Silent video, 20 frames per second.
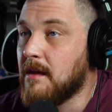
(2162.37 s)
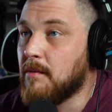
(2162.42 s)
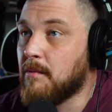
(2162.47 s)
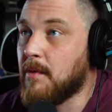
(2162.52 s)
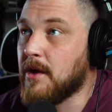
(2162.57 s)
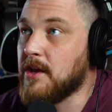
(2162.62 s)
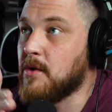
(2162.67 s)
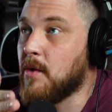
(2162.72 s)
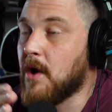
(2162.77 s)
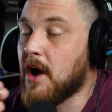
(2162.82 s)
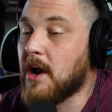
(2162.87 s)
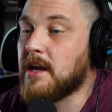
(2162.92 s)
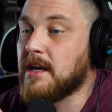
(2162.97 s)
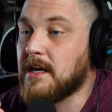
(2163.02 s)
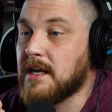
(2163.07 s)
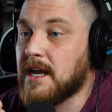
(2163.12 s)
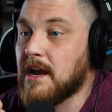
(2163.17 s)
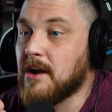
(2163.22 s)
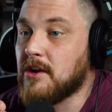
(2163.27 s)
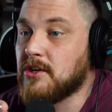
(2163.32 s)
but you are going
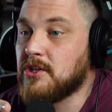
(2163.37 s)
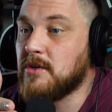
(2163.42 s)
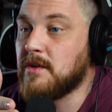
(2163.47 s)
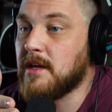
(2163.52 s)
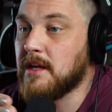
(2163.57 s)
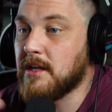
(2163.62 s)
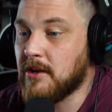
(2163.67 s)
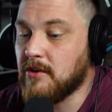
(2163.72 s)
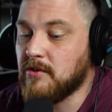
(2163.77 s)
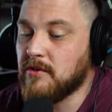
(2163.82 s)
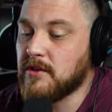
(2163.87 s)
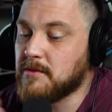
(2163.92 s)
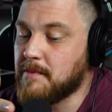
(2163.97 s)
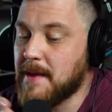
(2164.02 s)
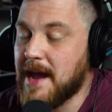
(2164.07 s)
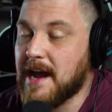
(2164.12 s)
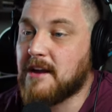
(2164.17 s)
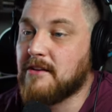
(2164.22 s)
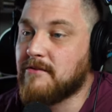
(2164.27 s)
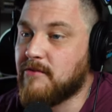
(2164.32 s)
to care is you didn't do this
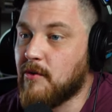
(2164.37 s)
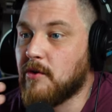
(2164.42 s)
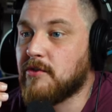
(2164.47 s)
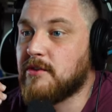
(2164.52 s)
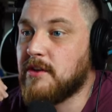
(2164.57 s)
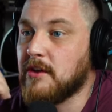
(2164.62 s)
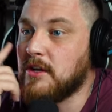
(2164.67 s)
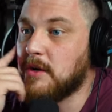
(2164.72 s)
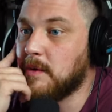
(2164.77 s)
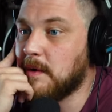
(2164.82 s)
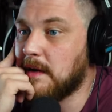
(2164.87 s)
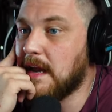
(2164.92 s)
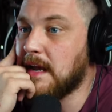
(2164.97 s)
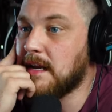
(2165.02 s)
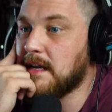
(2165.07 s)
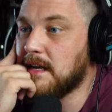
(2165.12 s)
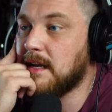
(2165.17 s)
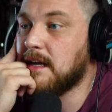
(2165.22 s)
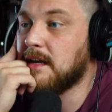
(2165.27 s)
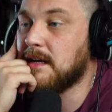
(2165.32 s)
back and forth till you were
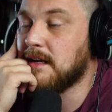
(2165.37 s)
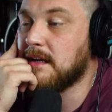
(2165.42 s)
ninety.